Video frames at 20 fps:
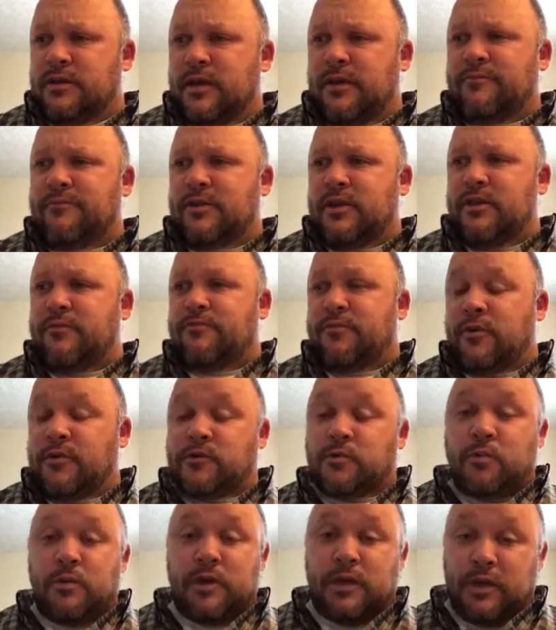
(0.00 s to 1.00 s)
definitely the
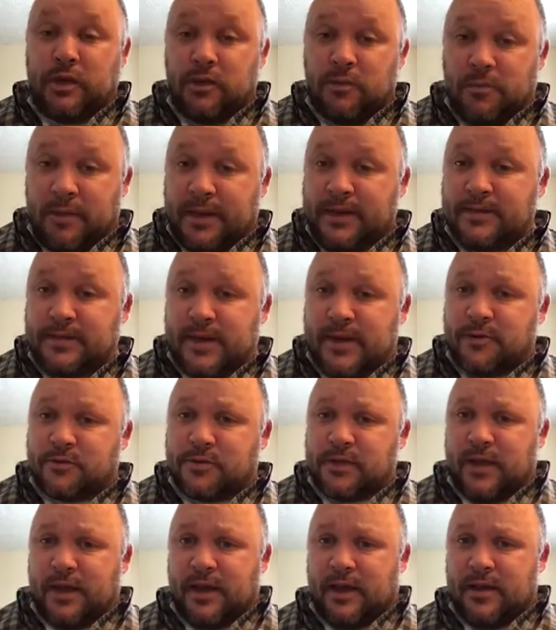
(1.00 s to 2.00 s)
first one, and you might
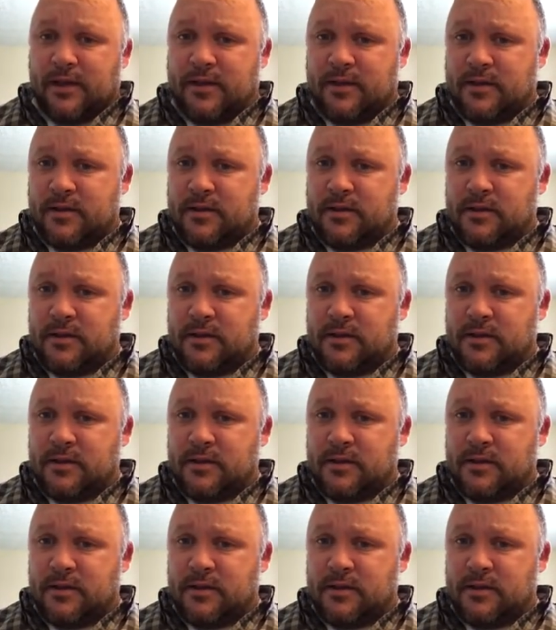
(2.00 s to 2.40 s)
doubt that.